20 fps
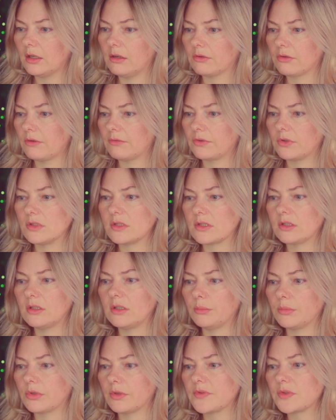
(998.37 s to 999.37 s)
I reference the
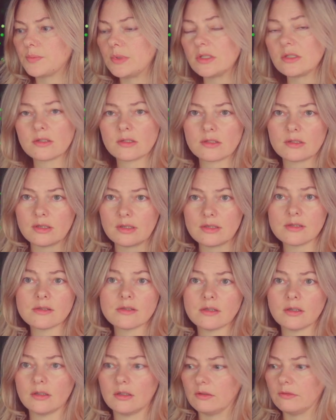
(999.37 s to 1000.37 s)
number of spins in
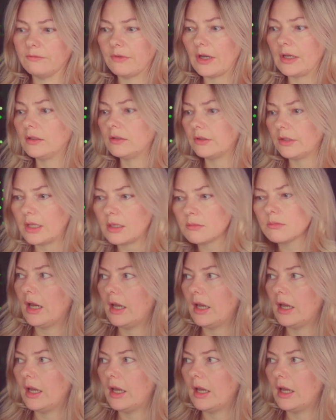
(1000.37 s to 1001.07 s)
the file name.